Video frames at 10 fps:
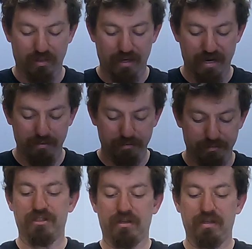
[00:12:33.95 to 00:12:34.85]
Okay,
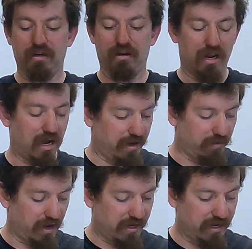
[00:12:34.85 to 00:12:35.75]
and there's a little line
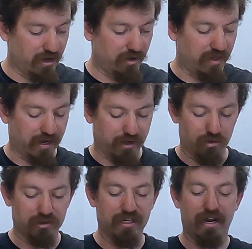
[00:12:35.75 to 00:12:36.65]
right here that it
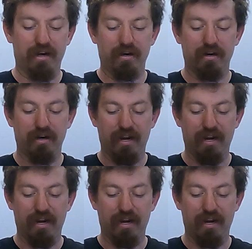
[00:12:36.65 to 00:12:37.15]
goes in,